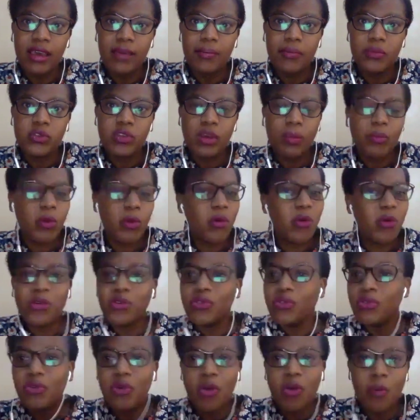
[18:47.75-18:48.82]

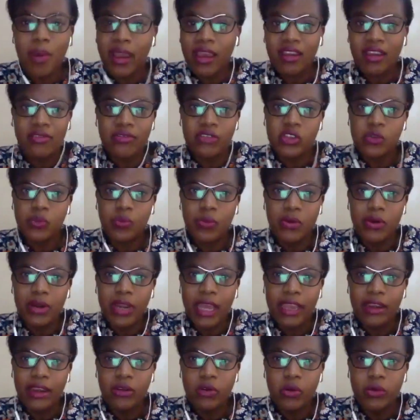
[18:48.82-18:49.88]
going to go back and
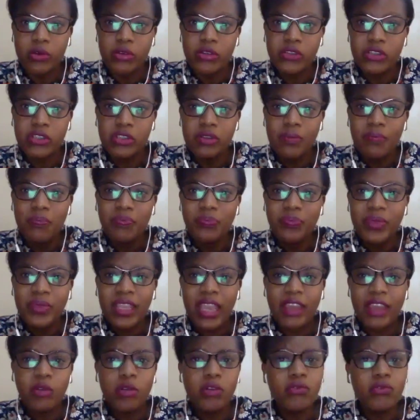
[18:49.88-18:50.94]
respond. I
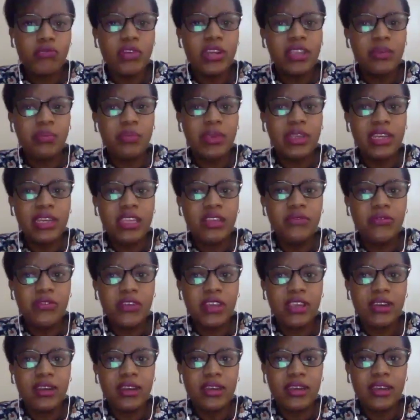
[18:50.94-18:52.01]
don't really
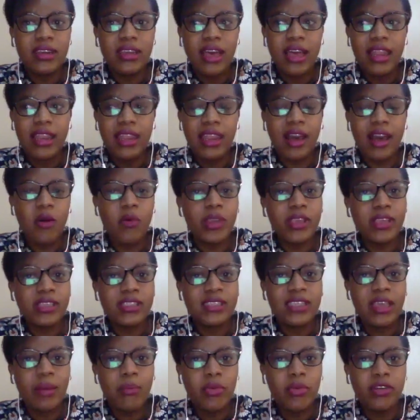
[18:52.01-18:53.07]
believe in
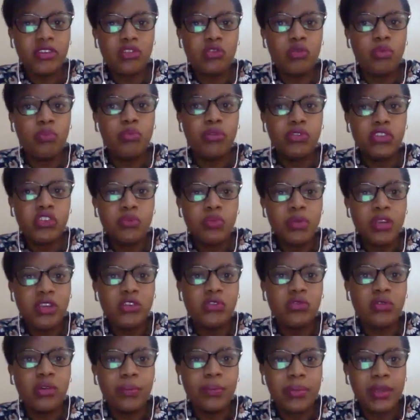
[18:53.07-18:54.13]
allowing somebody to push
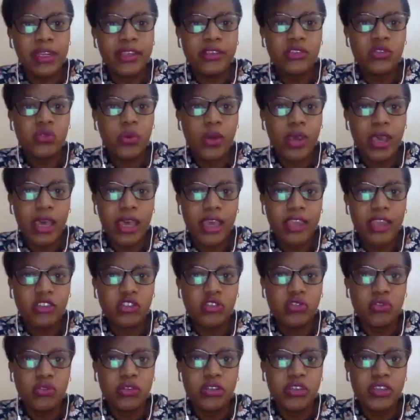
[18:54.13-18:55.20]
me into a place where I
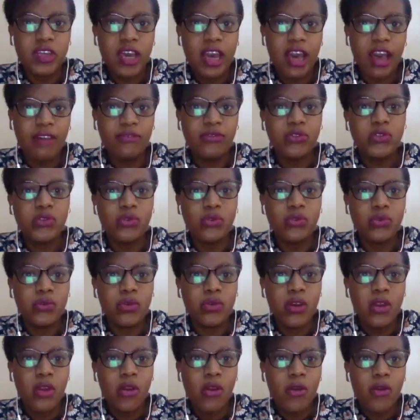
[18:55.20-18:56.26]
should have
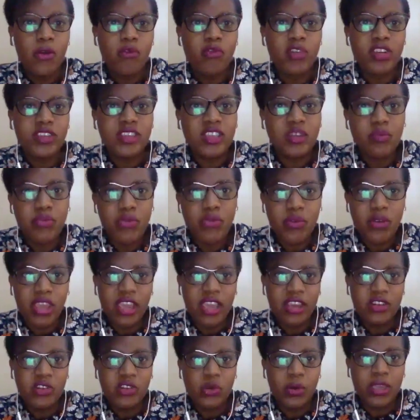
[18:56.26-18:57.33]
to
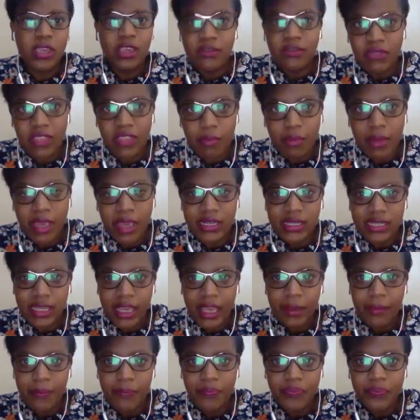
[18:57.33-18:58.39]
reciprocate or give them my
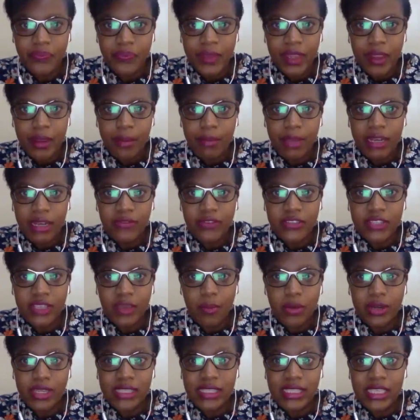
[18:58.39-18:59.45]
time. But if
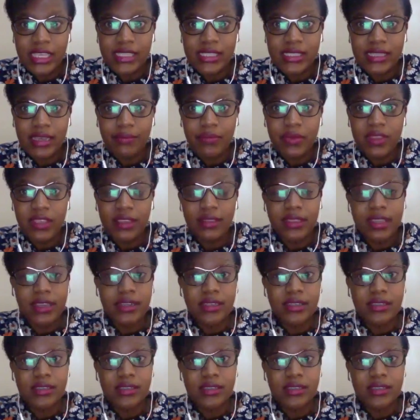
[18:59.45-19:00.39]
somebody says something